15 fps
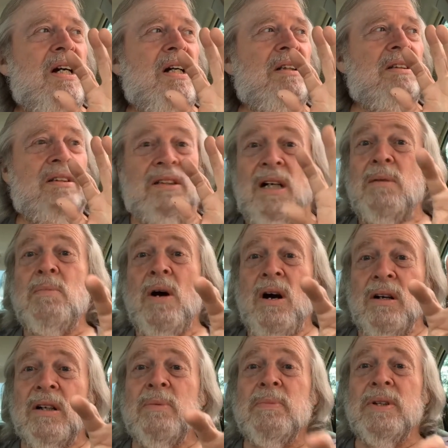Some
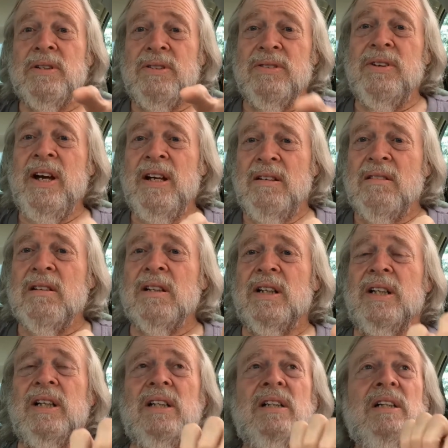are committed to
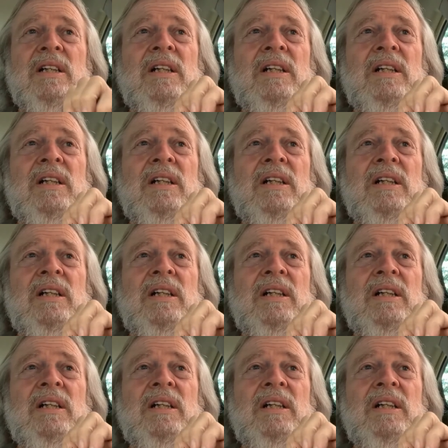anarchy.